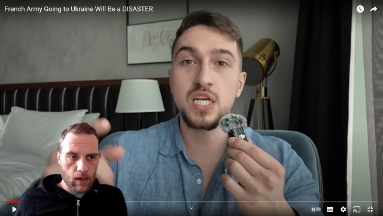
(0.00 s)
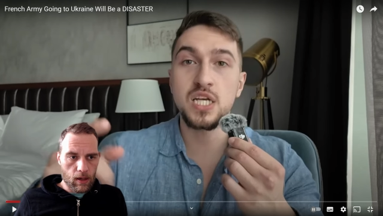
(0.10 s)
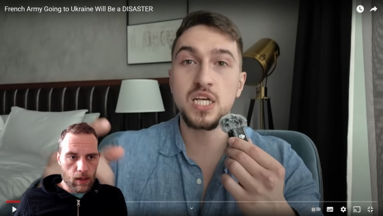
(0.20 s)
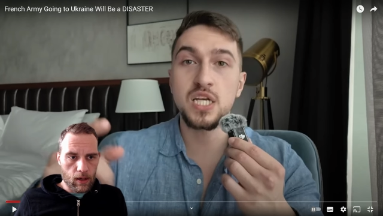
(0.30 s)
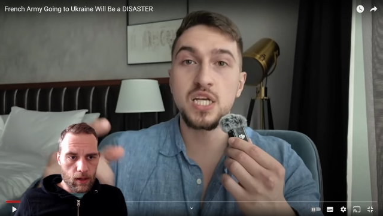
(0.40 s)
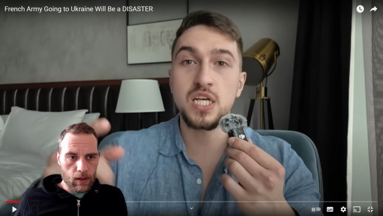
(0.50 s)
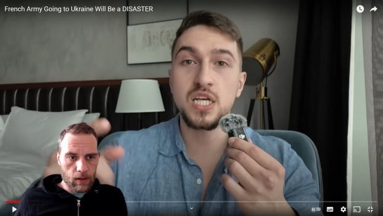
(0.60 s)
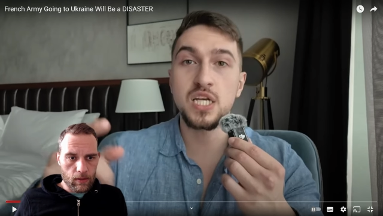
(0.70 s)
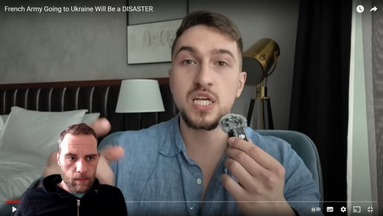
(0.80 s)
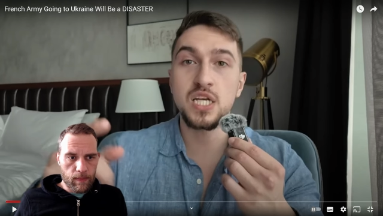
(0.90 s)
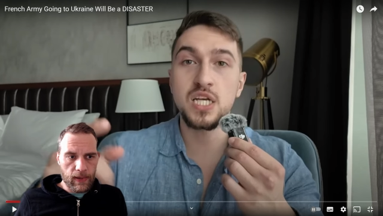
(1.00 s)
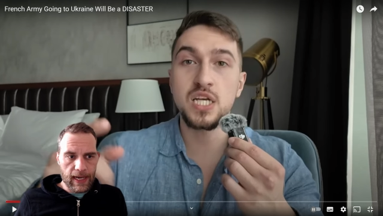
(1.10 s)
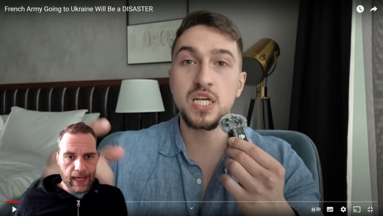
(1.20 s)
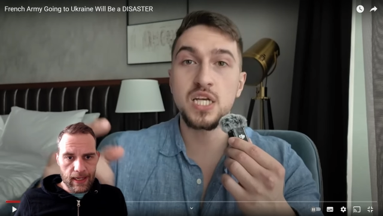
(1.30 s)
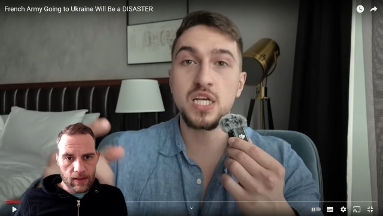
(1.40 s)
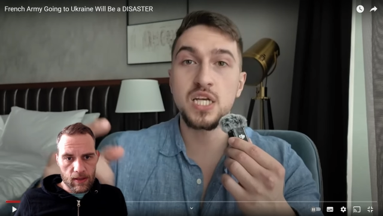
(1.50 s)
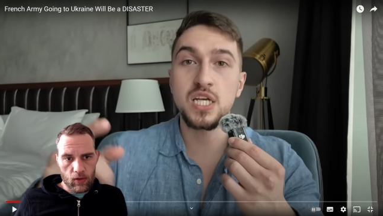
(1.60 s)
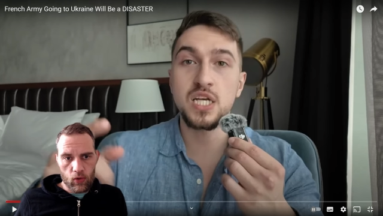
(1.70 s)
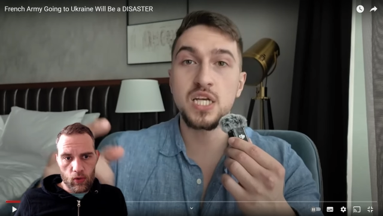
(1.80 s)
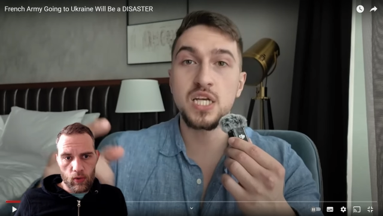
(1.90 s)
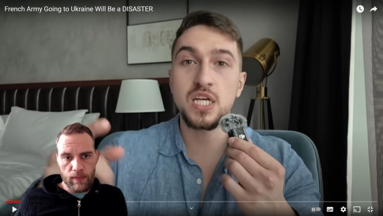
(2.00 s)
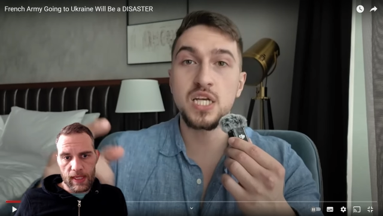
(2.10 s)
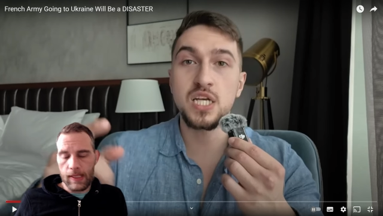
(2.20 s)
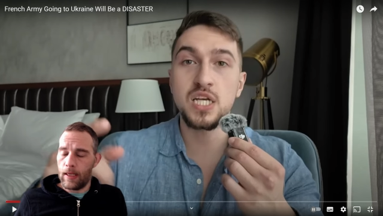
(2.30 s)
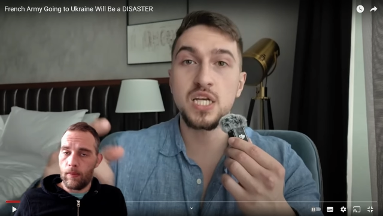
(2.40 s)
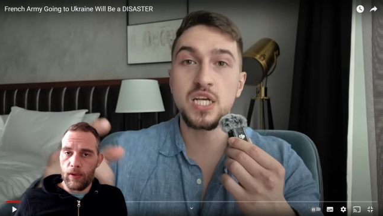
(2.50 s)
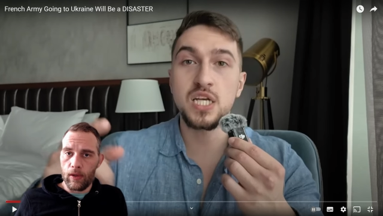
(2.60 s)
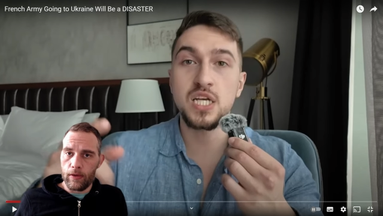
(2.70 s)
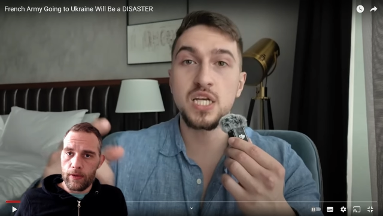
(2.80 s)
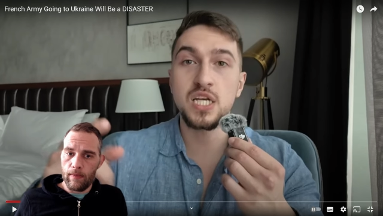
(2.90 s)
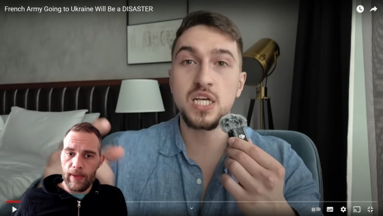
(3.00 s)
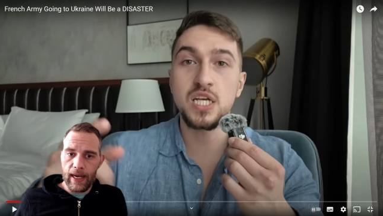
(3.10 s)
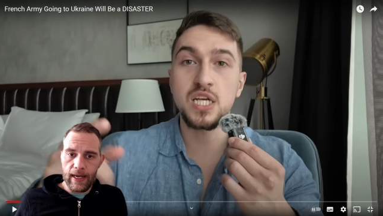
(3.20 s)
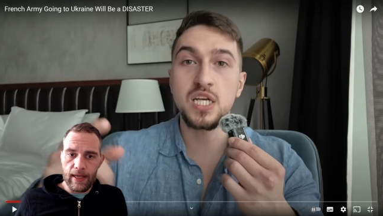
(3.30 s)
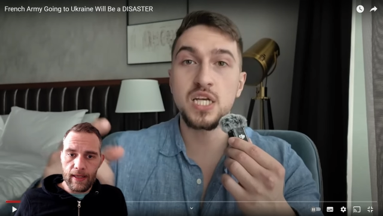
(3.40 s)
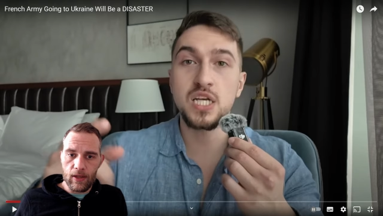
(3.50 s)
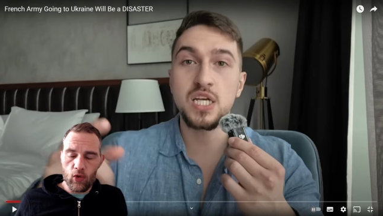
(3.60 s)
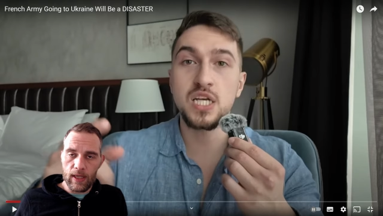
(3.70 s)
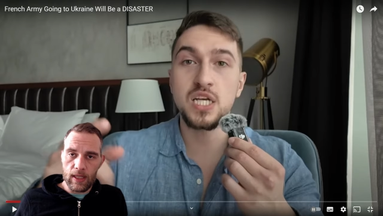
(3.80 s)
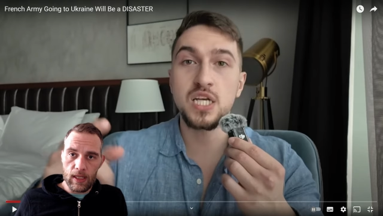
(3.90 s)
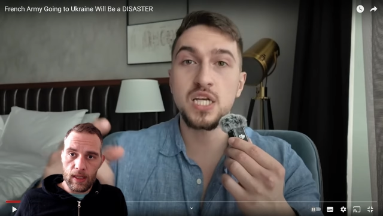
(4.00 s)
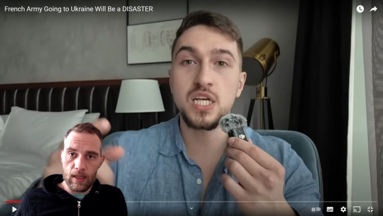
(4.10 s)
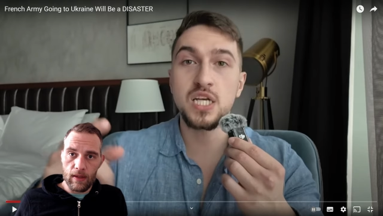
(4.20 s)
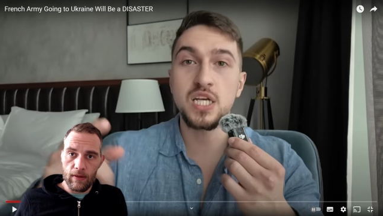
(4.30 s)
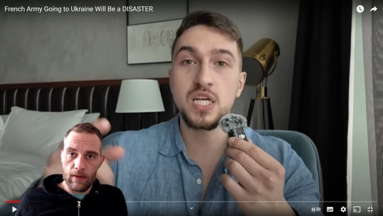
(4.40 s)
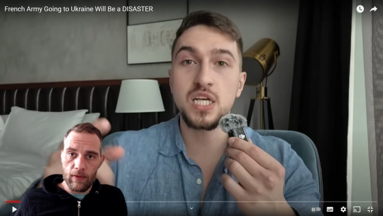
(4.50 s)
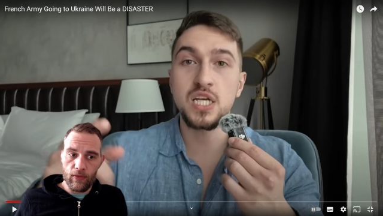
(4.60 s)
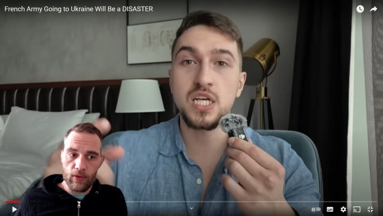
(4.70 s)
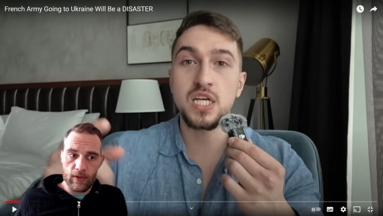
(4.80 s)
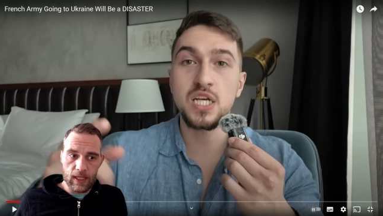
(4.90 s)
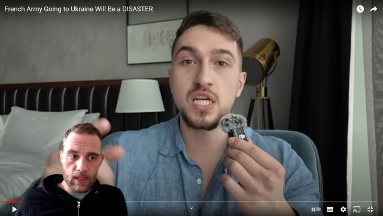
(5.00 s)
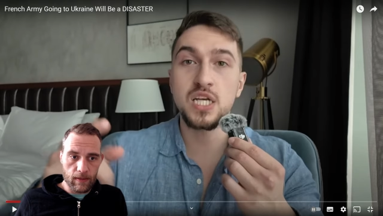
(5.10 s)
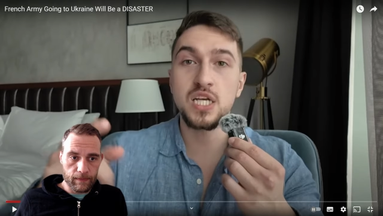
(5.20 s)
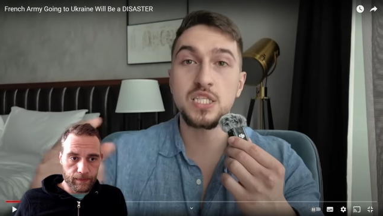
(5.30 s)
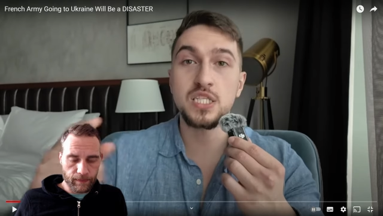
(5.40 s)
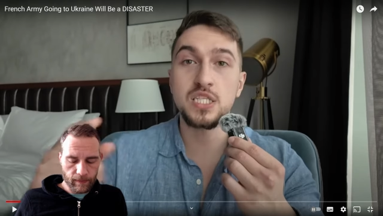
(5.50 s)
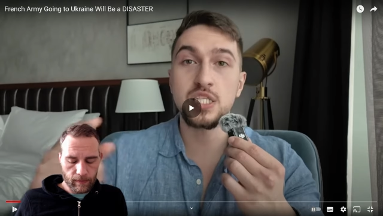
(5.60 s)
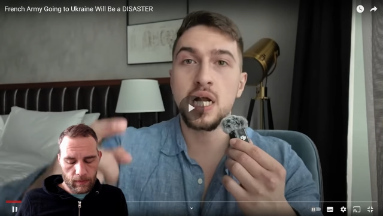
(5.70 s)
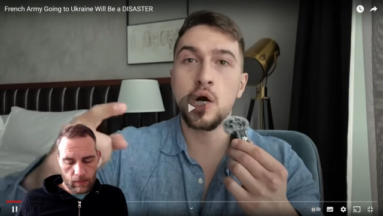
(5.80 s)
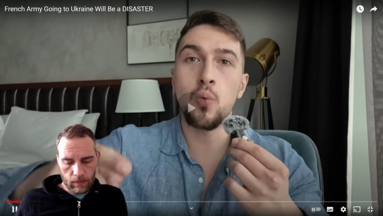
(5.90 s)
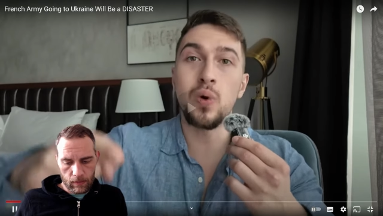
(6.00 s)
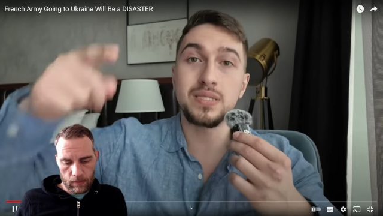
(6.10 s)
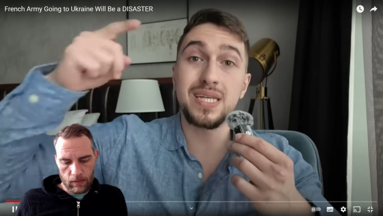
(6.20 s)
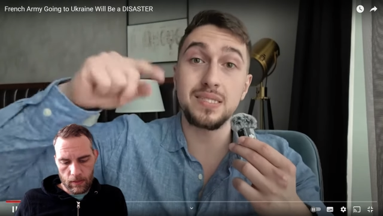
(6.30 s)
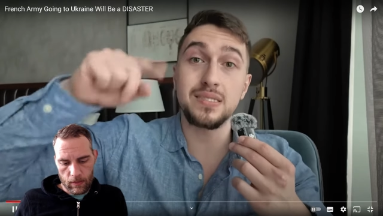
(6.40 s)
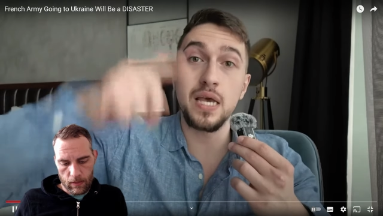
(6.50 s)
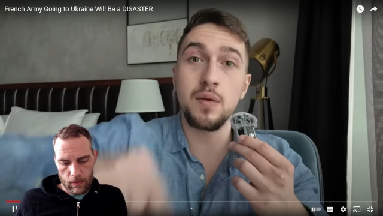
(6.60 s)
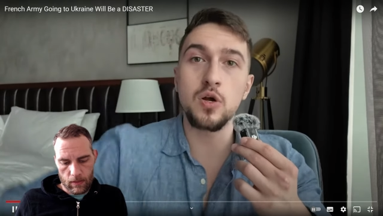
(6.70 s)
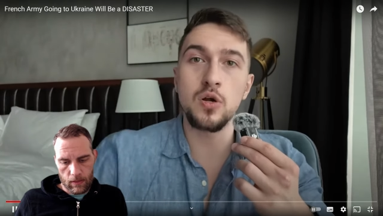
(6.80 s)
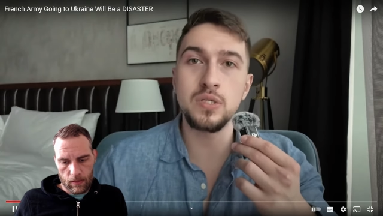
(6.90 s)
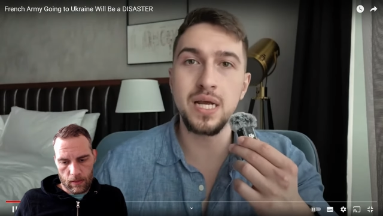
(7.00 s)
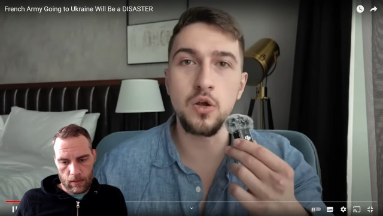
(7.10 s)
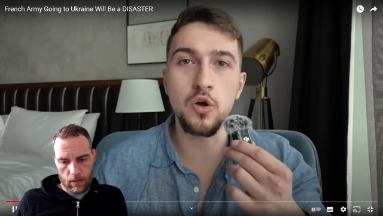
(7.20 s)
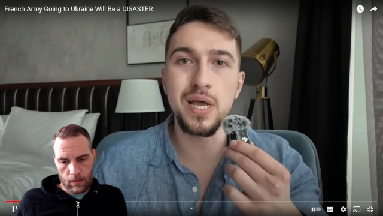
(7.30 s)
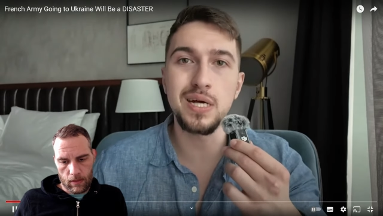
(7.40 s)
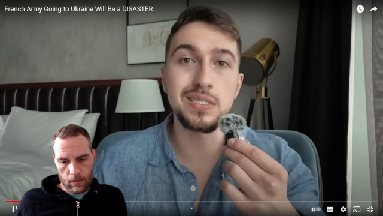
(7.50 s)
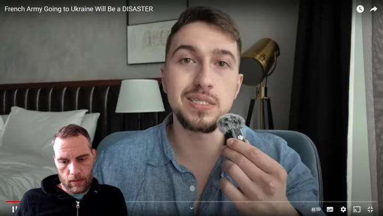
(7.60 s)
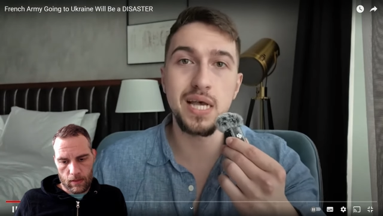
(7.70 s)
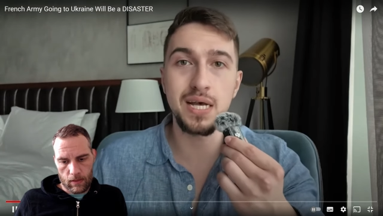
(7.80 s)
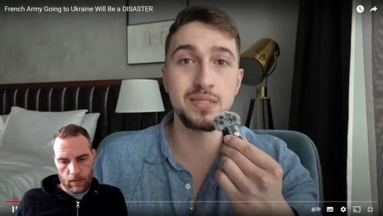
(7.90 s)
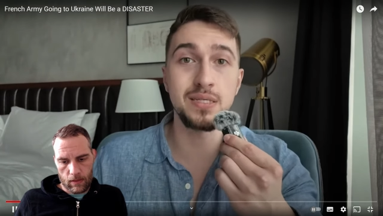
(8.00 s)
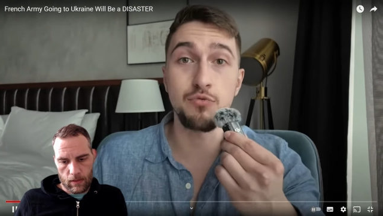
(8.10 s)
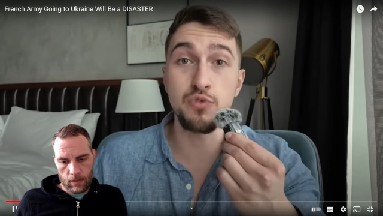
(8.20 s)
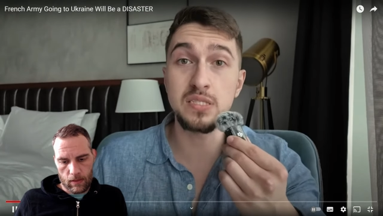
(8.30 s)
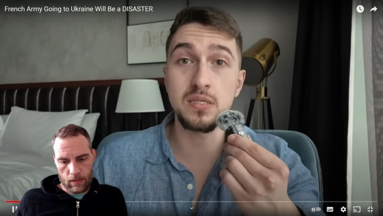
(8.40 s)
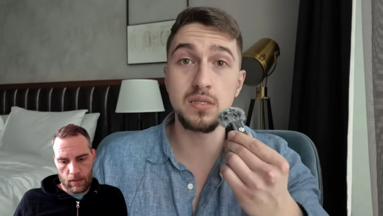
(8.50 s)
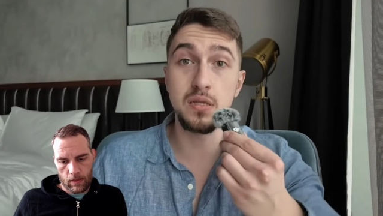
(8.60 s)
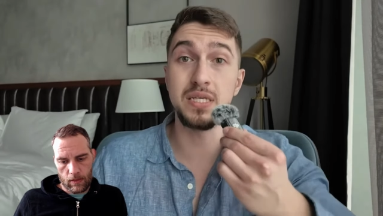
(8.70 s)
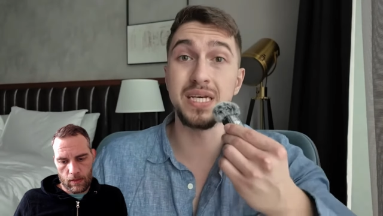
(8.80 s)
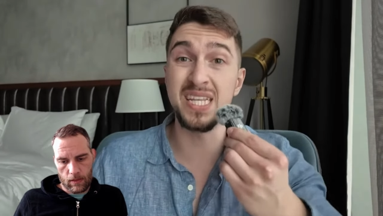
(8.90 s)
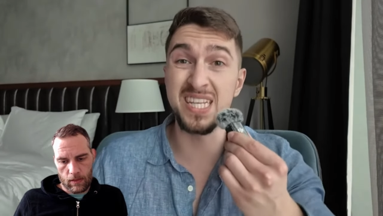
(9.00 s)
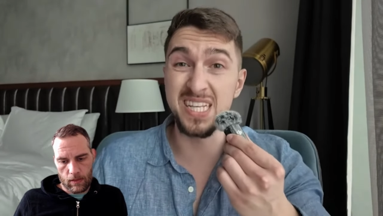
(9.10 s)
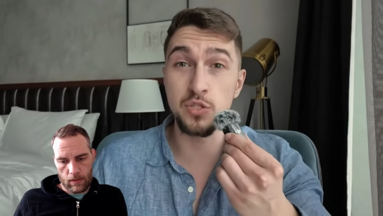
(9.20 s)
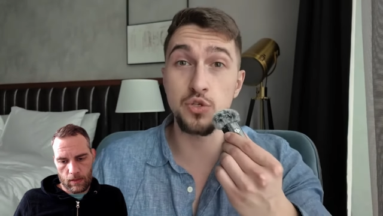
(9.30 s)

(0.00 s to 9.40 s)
Speaker 1: are planned to be doubled by twenty thirty.
Speaker 2: Check out what that same Colonel Goya said recently in an